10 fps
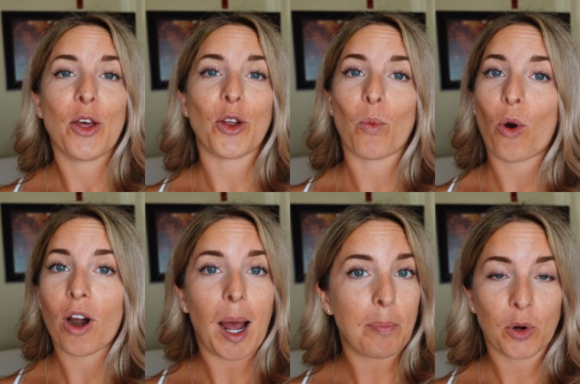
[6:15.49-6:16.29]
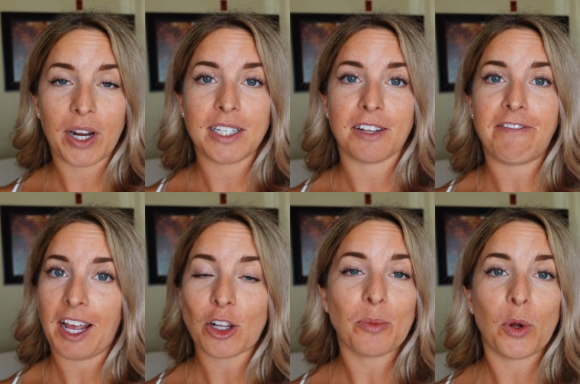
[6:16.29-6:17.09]
There were upgrades
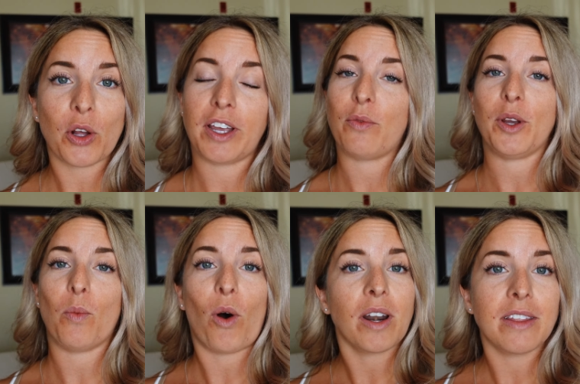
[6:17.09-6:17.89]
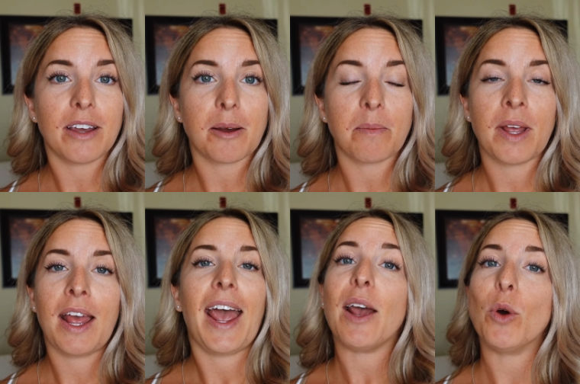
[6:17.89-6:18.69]
available if we wanted them,
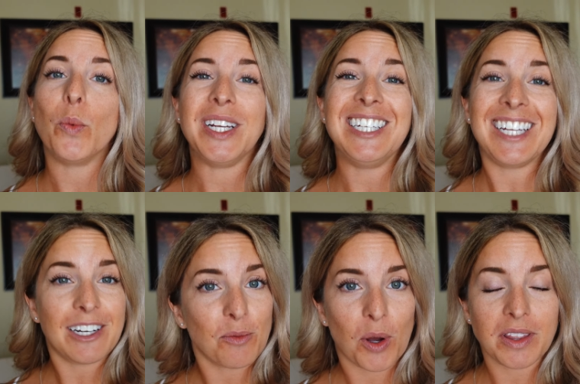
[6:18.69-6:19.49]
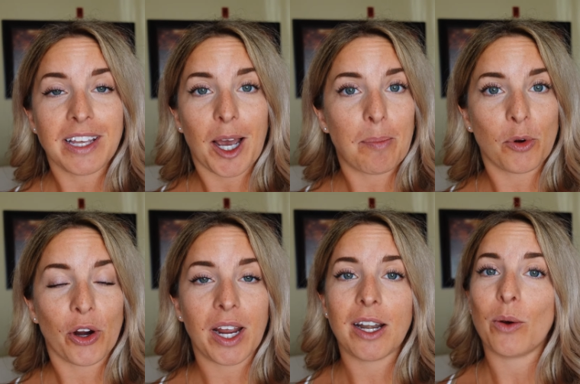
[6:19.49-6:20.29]
and when we didn't want the
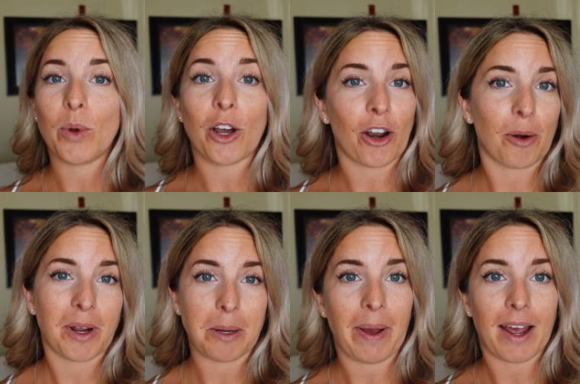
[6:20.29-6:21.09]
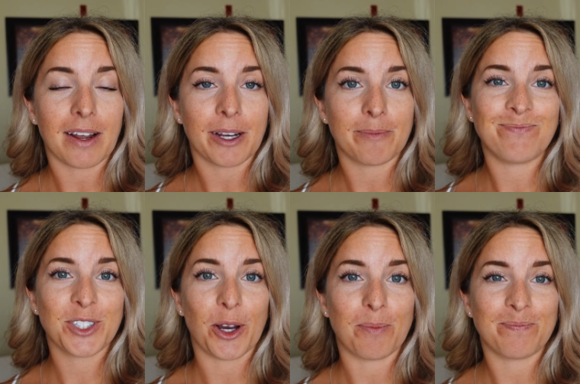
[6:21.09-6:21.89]
upgrade, we got our money back.
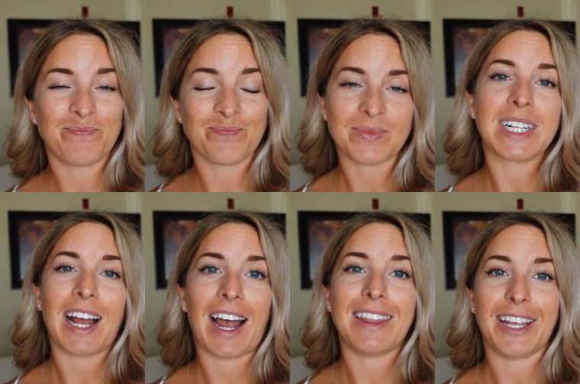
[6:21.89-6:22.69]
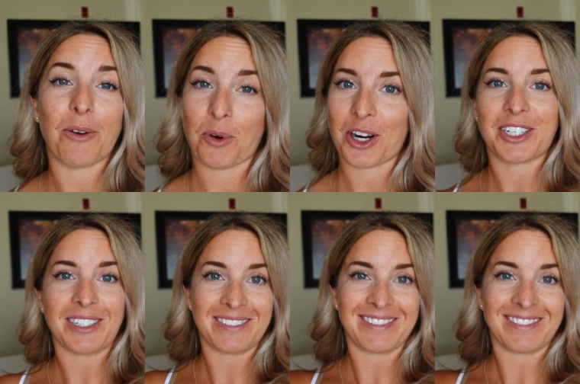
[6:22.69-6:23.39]
So I think it worked.